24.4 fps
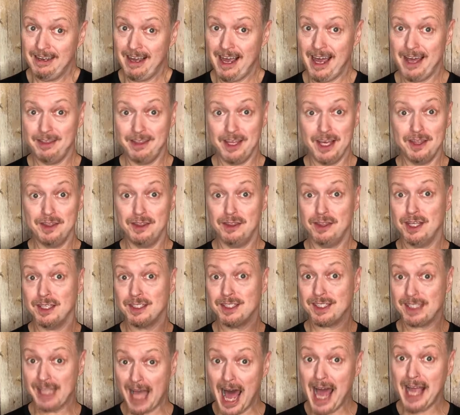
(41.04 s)
And then the
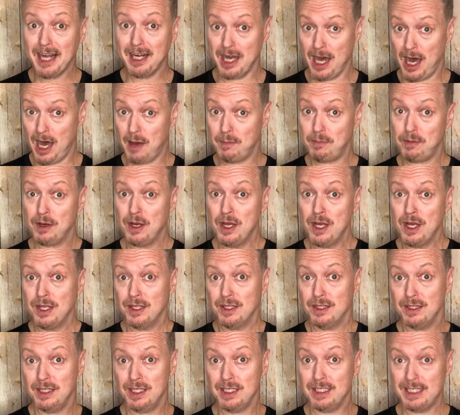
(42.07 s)
sign-up,
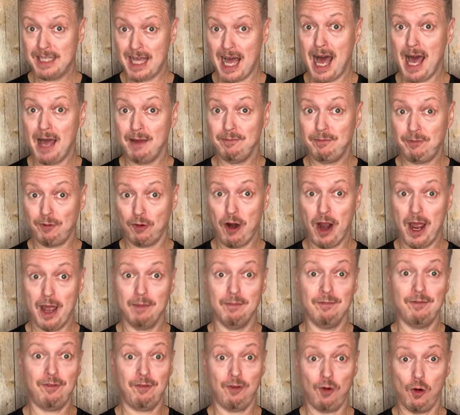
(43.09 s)
the time
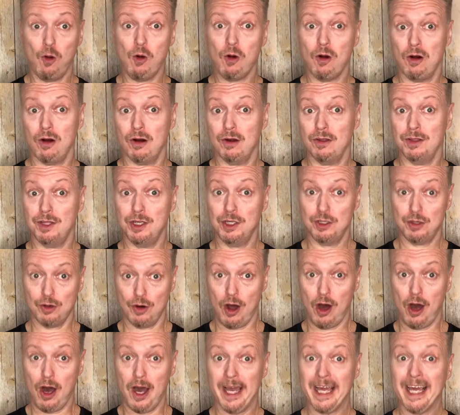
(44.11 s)
frame for the
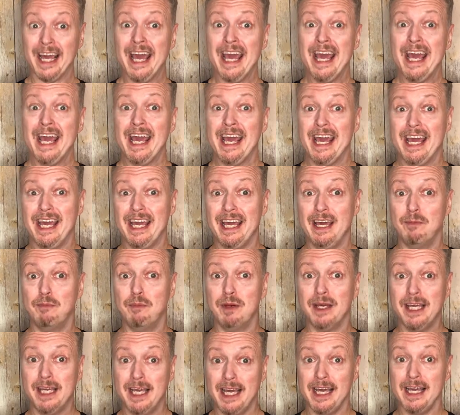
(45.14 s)
drawing, it
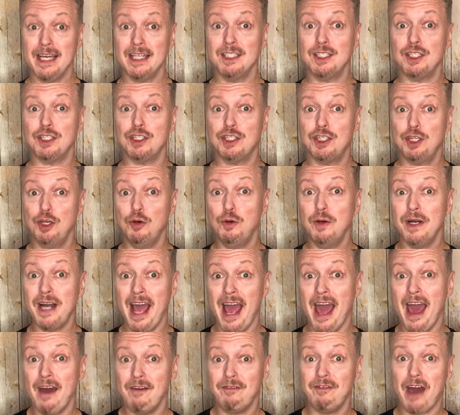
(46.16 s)
begins
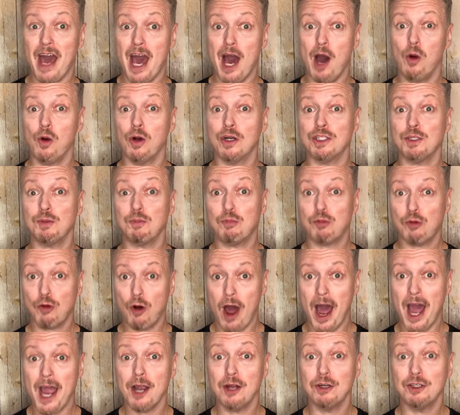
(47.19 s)
2.5 hours
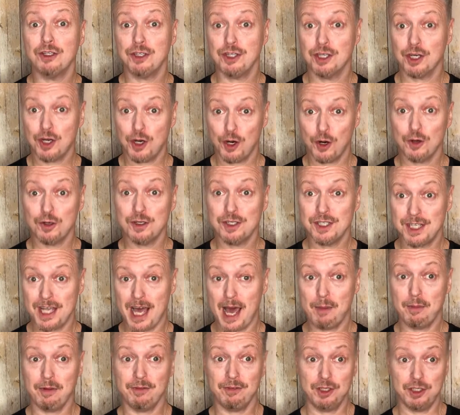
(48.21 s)
prior to the curtain
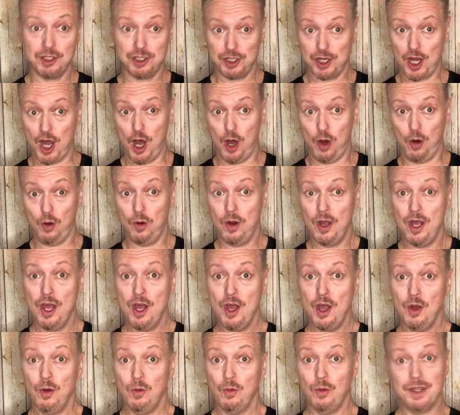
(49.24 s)
time of the show,
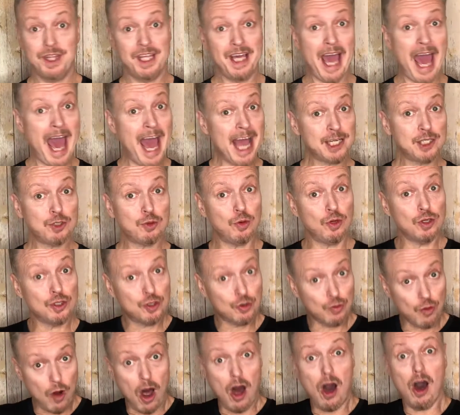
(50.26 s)
with the actual
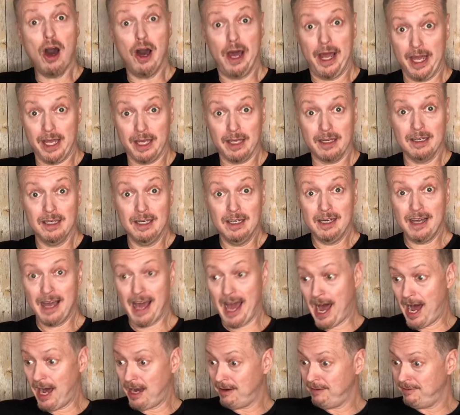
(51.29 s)
drawing
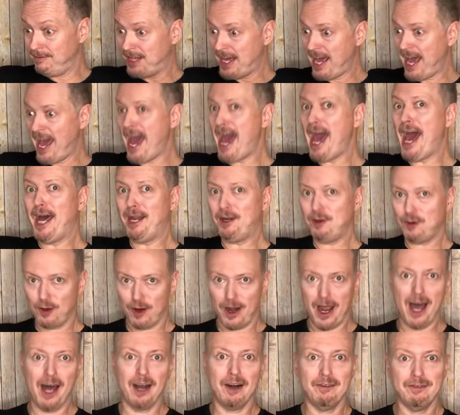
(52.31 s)
out of the hat
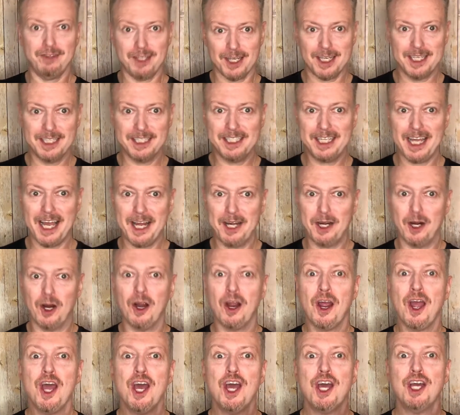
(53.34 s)
or out of the
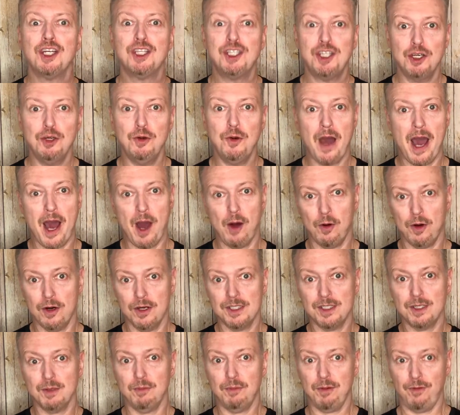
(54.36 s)
container 2
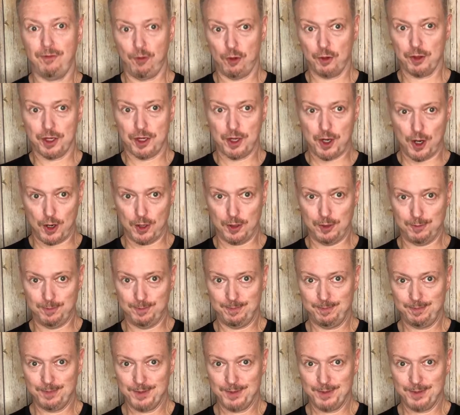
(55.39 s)
hours before the curtain.